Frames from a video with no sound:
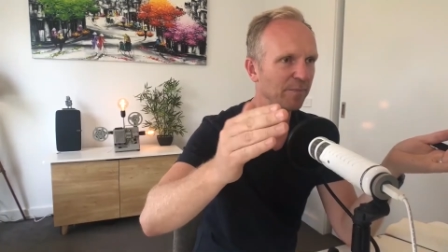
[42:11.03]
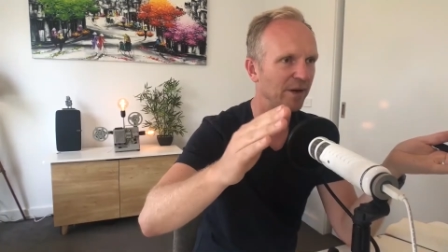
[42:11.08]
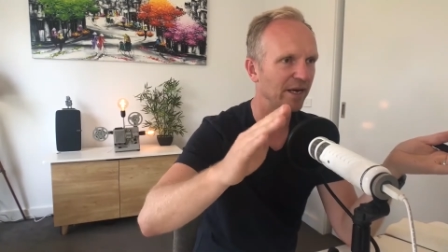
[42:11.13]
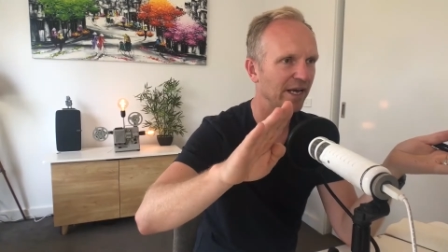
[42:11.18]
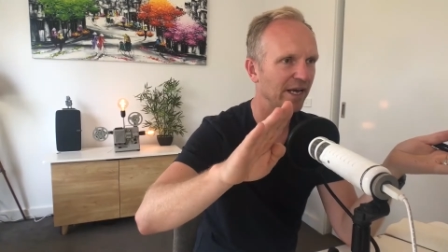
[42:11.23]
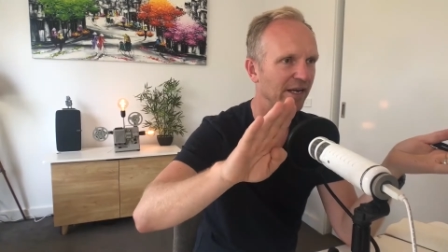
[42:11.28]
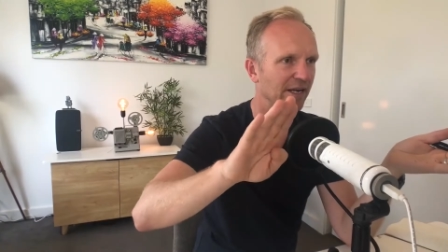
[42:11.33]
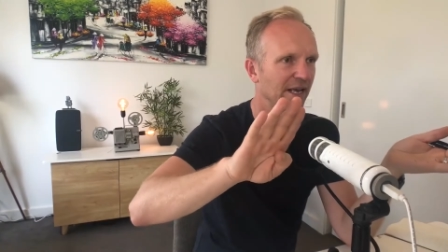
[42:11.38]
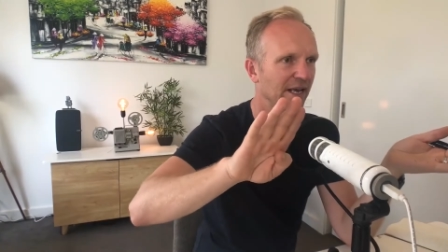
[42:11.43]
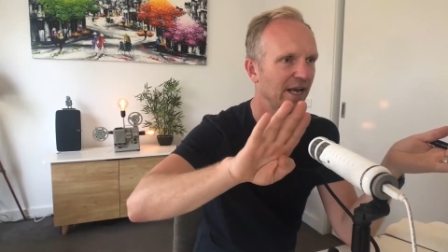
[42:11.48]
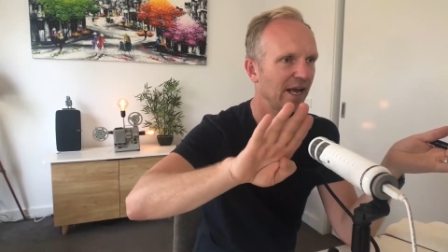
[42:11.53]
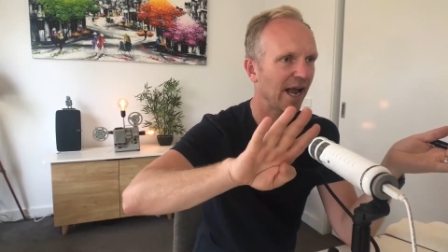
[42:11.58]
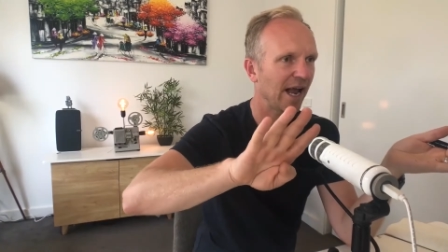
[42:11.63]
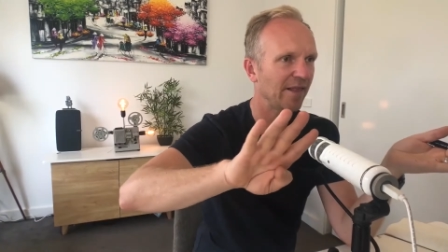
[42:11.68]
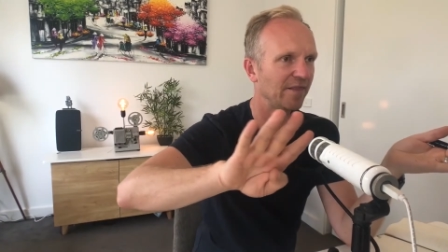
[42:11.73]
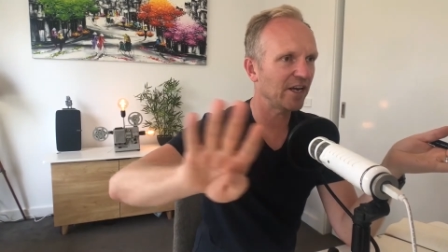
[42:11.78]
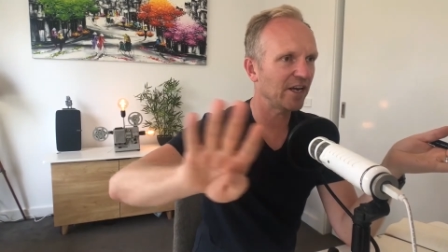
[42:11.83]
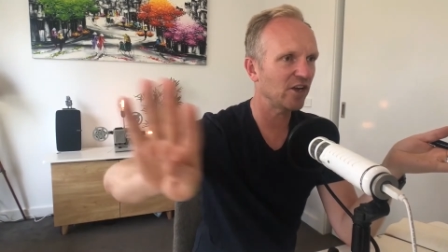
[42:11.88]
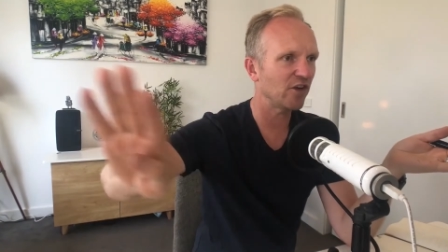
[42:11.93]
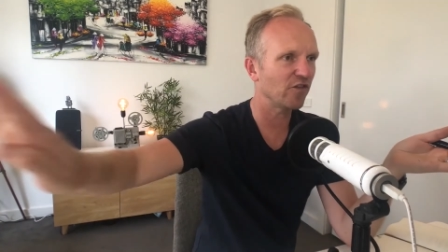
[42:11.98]
app in it,
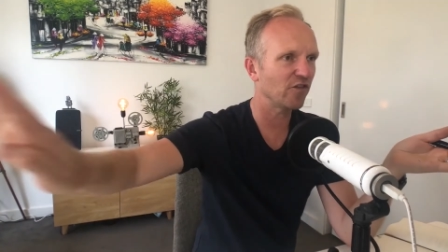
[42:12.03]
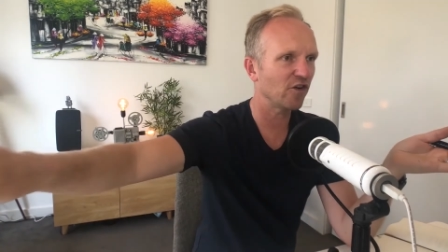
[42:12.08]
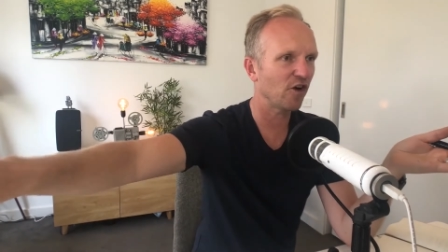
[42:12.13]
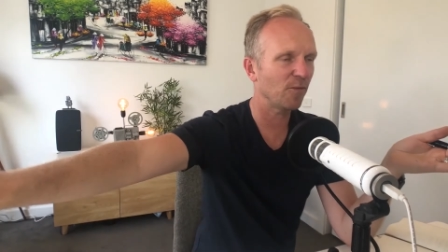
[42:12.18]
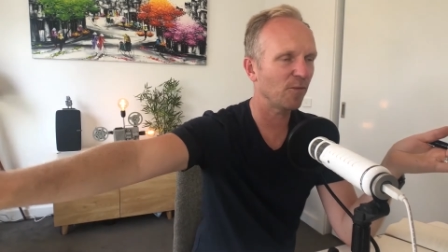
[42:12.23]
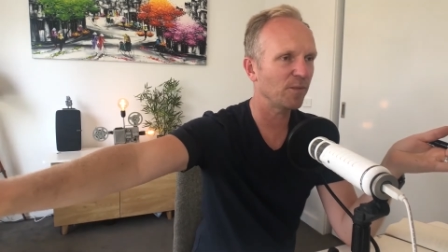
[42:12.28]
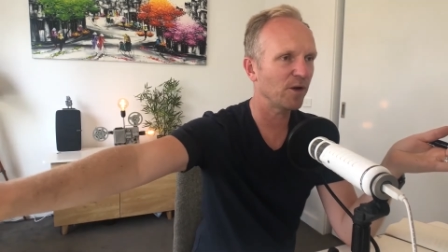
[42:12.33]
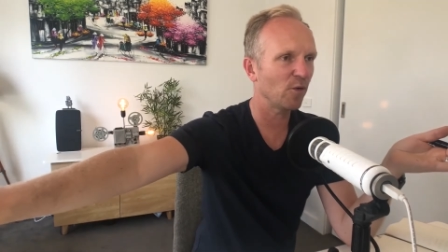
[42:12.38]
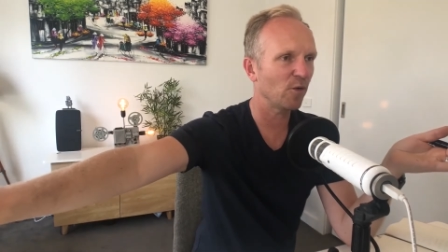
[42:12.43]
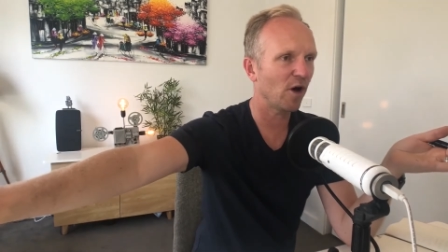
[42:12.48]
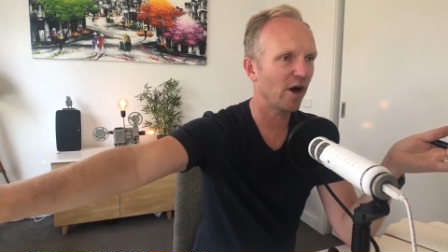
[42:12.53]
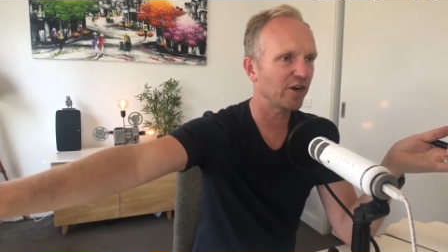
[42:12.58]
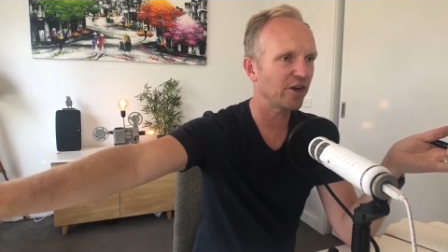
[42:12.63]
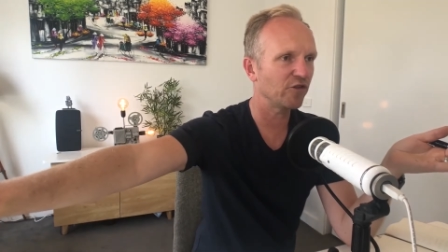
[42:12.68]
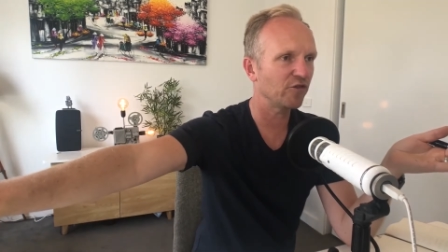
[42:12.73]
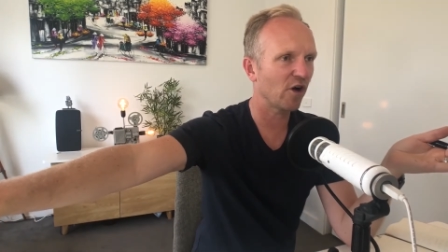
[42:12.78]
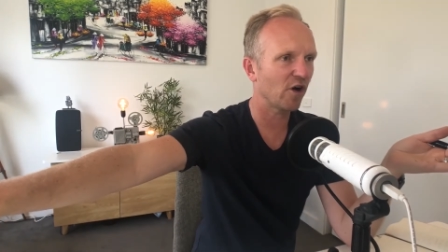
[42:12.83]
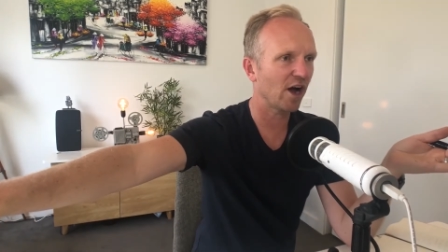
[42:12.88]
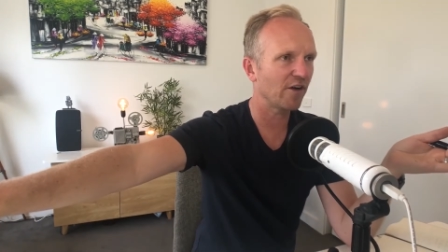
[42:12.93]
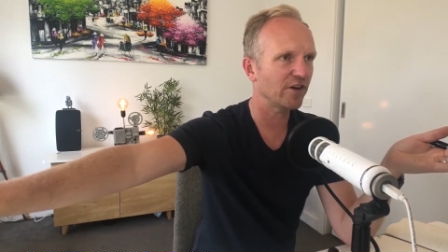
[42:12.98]
and then you've got me while
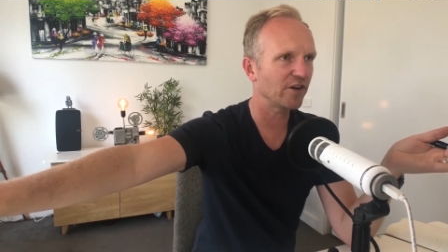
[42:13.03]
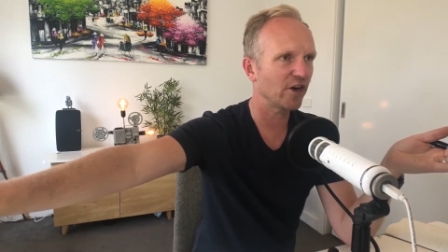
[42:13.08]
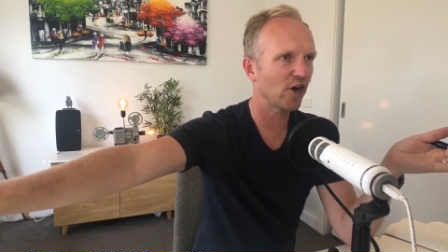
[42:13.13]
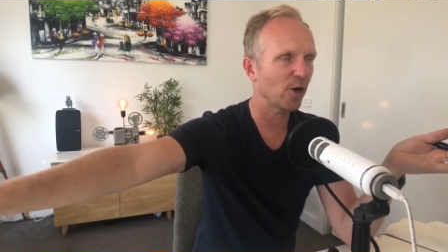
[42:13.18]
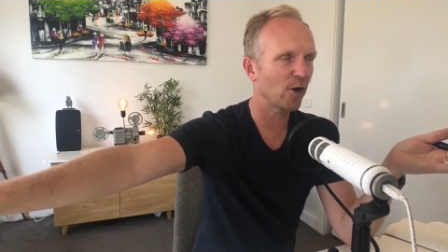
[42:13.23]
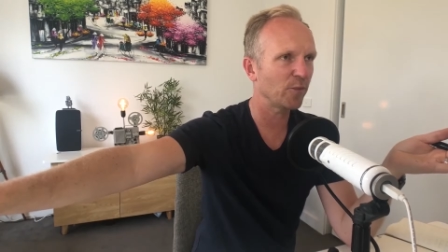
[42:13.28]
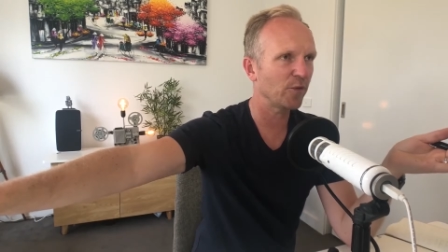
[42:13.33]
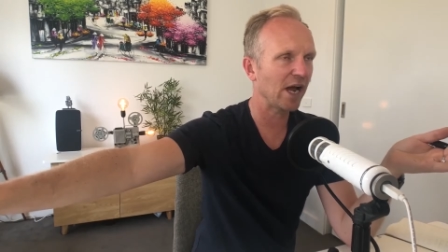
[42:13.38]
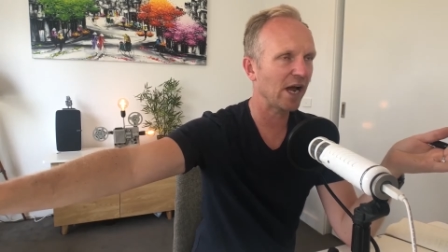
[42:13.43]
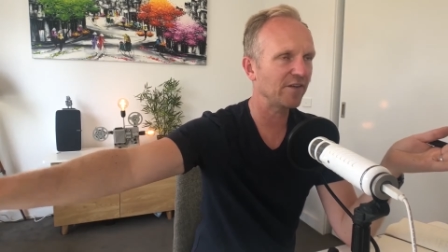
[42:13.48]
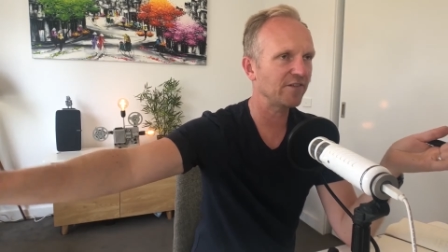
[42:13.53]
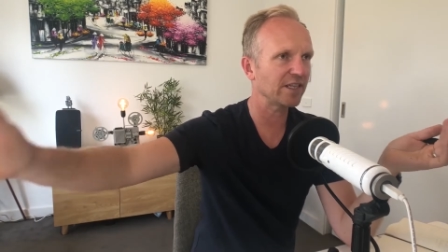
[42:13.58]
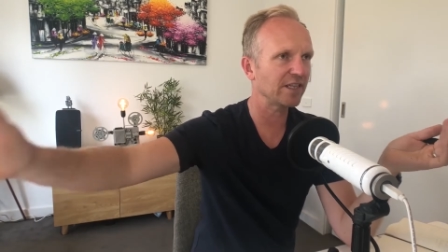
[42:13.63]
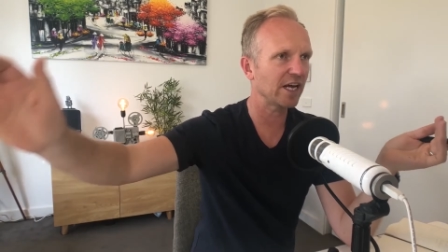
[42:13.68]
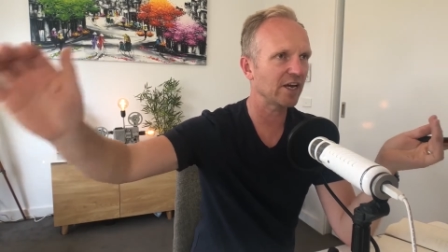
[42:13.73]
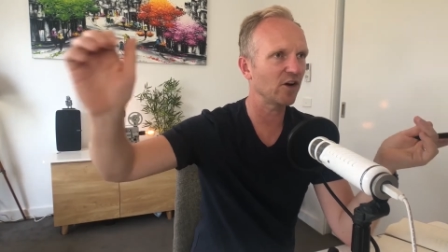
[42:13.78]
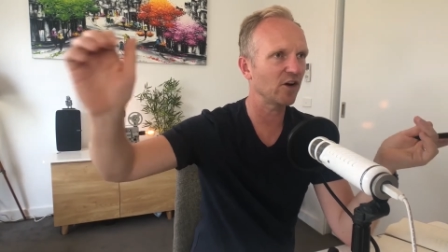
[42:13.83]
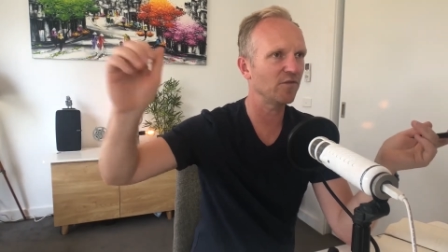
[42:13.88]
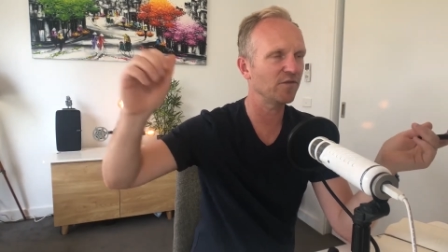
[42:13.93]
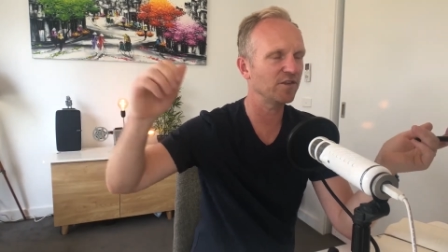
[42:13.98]
you're driving home, we're having that